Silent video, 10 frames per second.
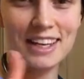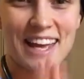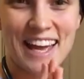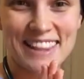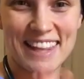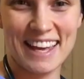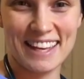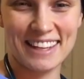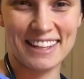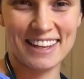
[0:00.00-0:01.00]
And
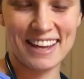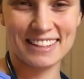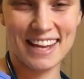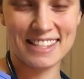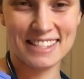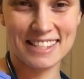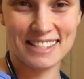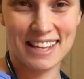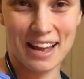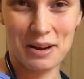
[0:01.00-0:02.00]
then, yes,
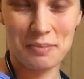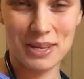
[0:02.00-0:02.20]
I'll be